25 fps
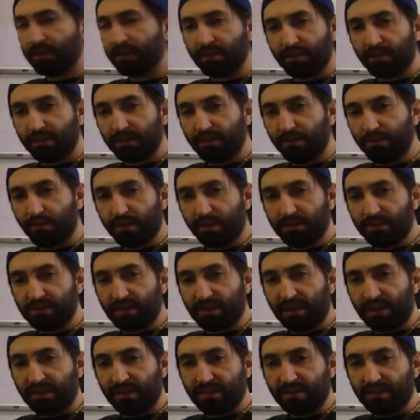You want to
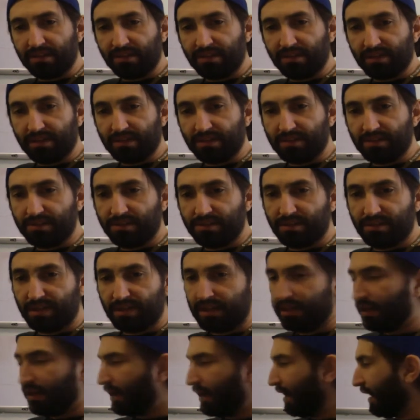say this is
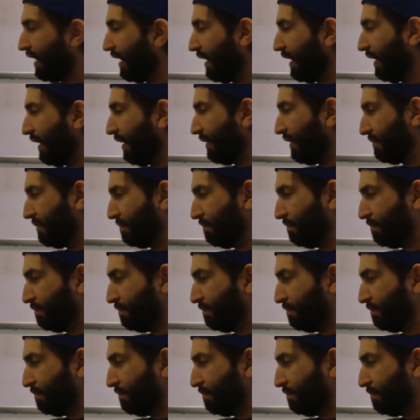Aikido.